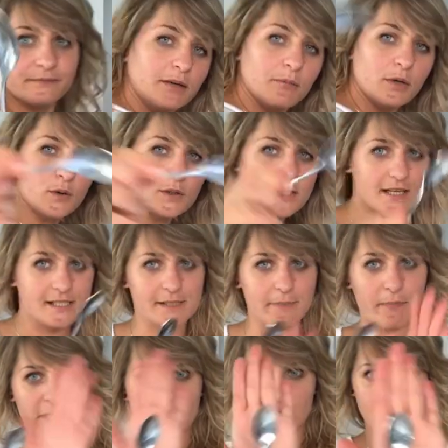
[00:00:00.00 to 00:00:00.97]
The most
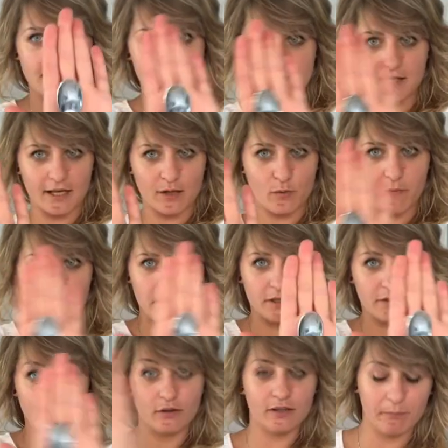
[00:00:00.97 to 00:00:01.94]
specialist
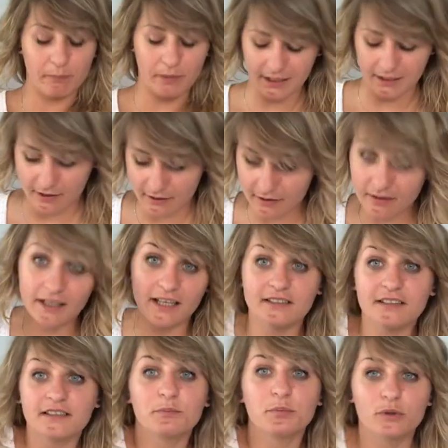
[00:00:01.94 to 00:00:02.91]
equipment on the planet. Yes,
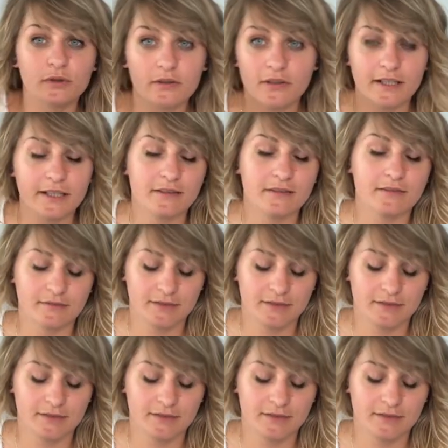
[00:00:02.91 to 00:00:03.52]
a spoon, like.